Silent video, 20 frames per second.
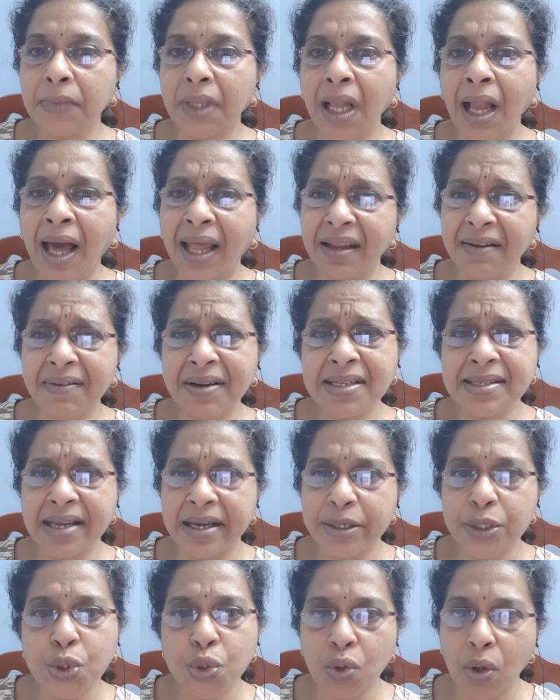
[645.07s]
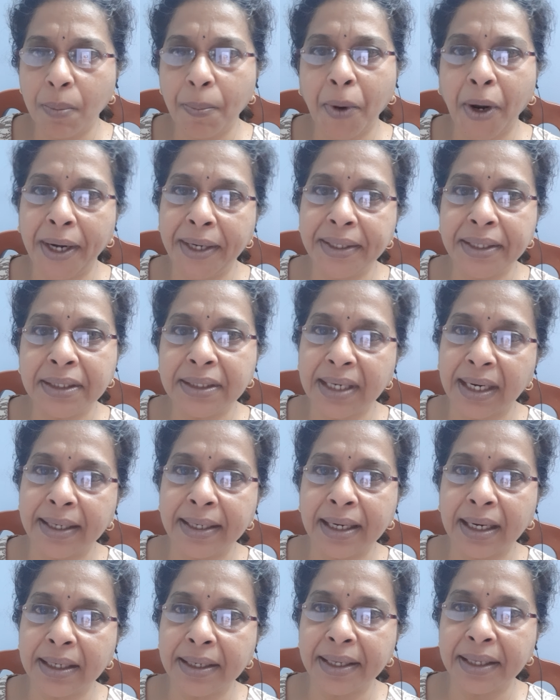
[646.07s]
Otherwise, there is no point in
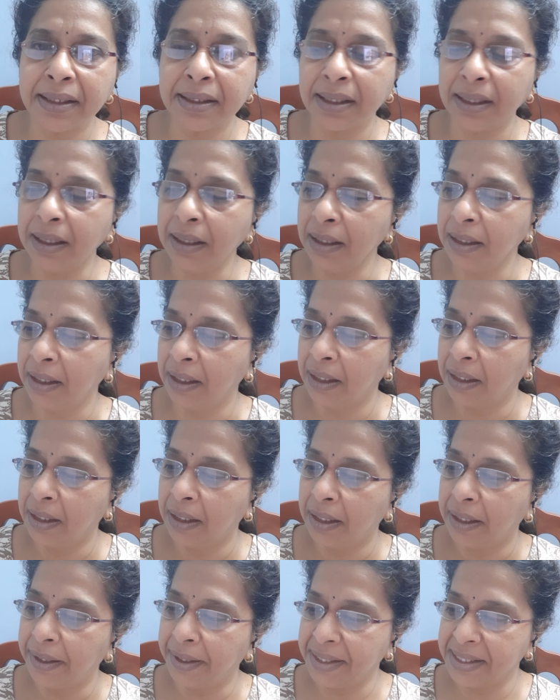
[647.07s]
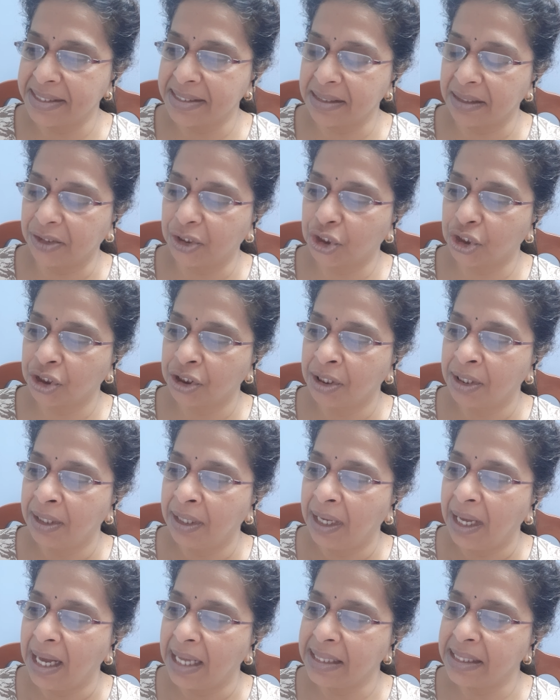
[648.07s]
conducting the research.
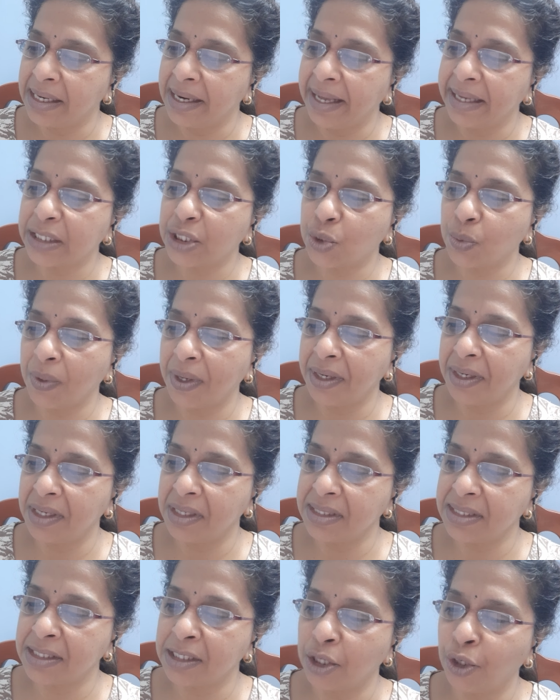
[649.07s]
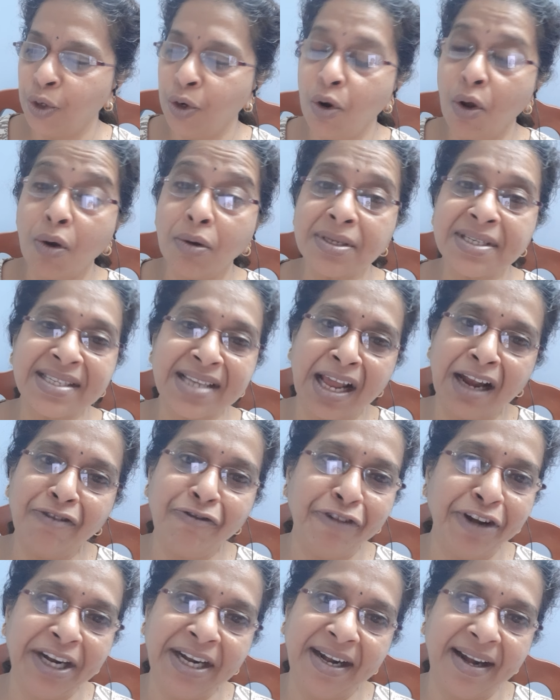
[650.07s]
And the next one is no
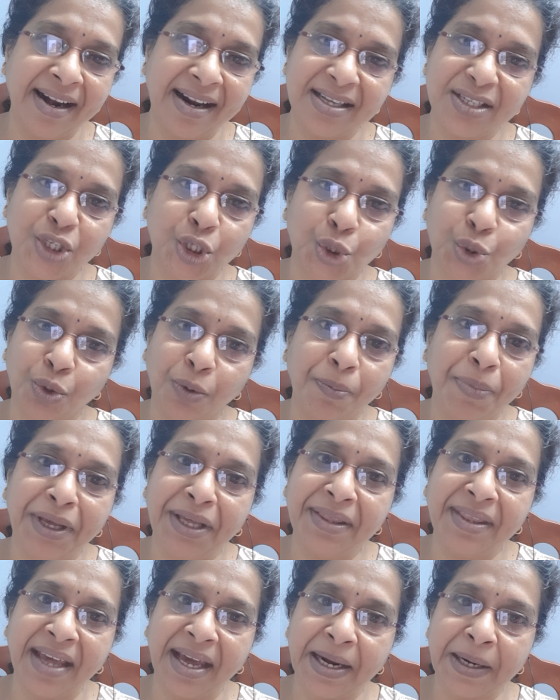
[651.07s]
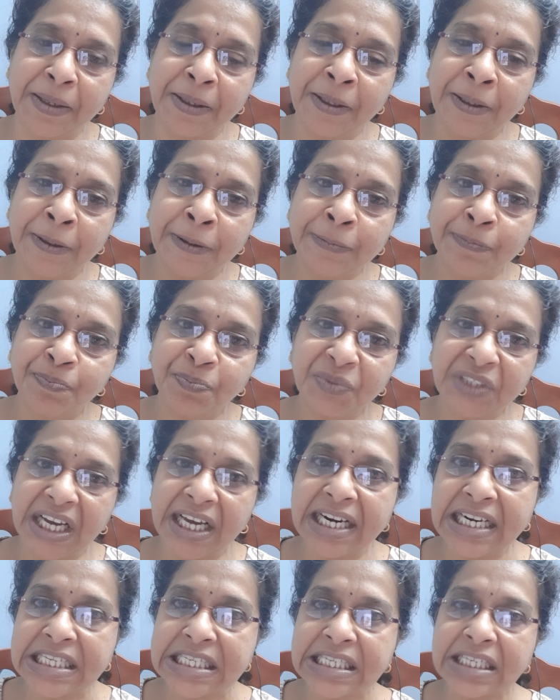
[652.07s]
self-interest should be there.
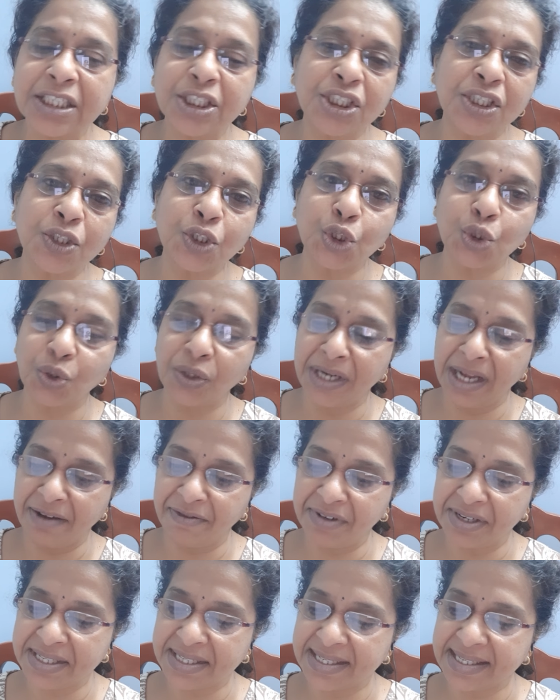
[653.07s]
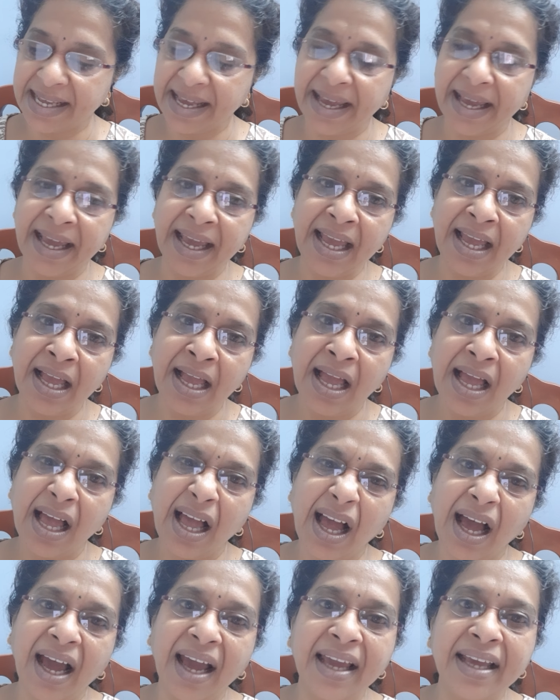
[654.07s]
A researcher should never say,
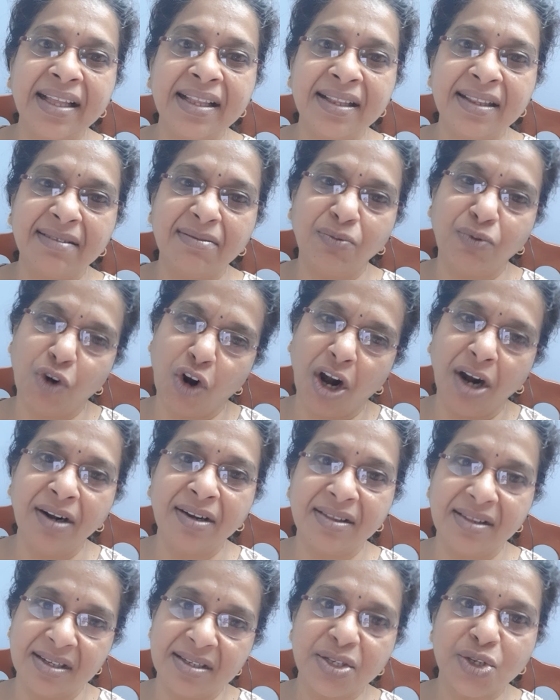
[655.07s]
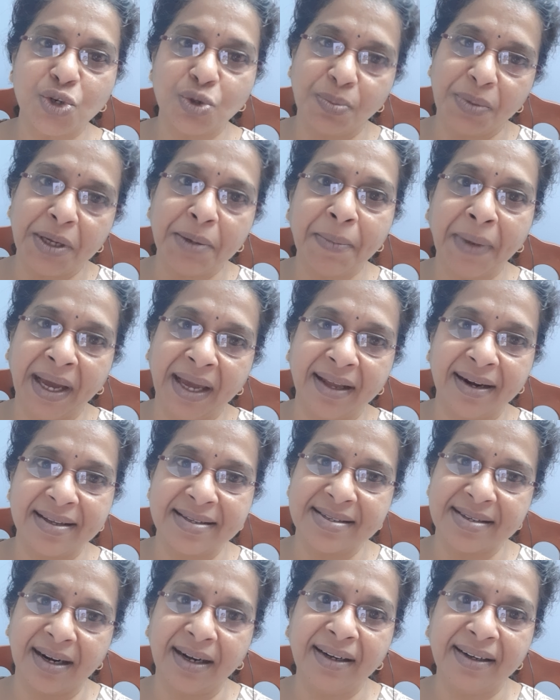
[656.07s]
I want this to be my
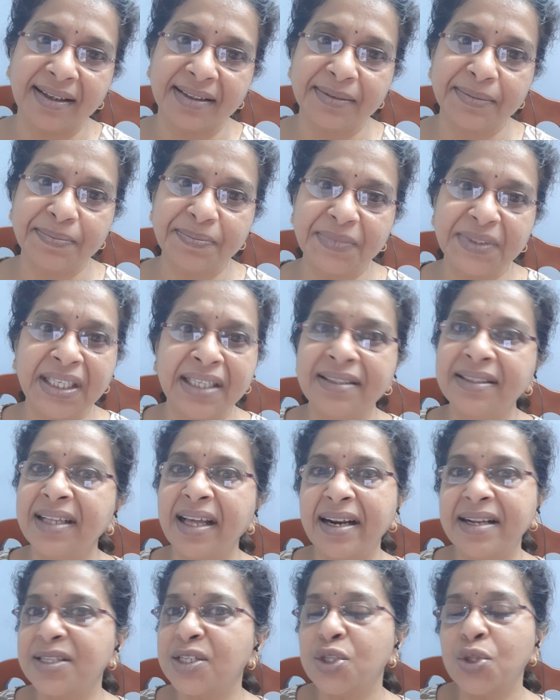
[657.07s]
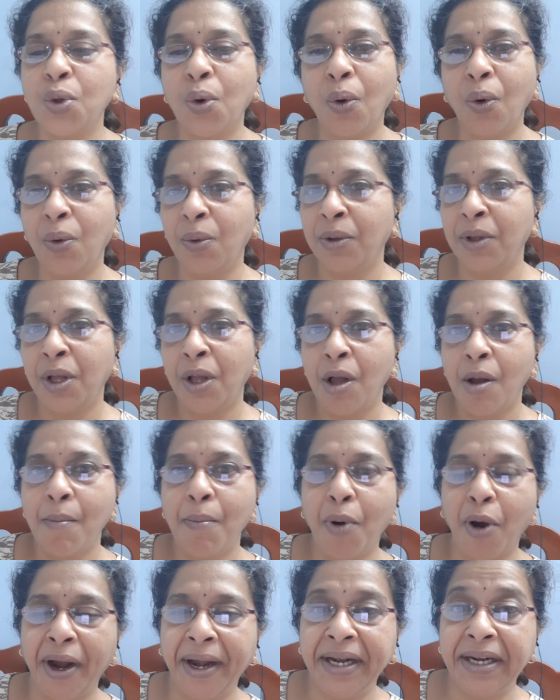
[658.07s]
result. Then there is no
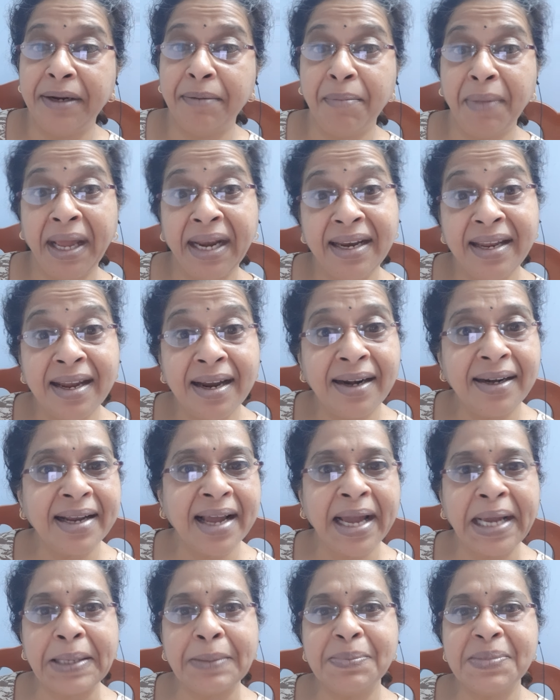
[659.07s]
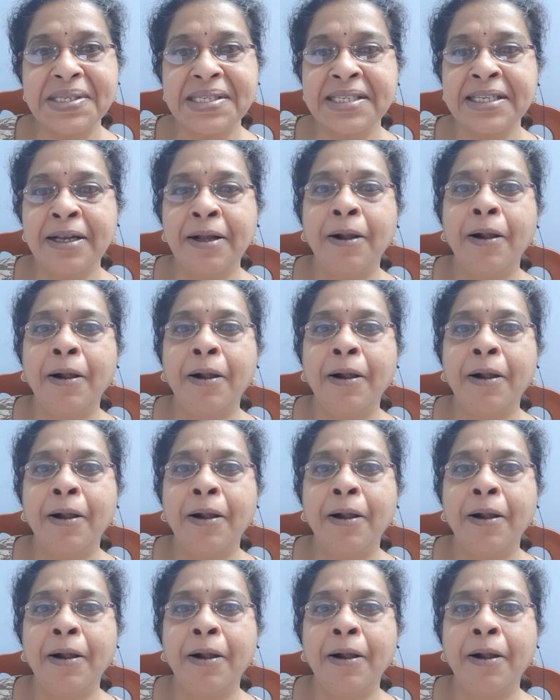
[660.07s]
point. Many a times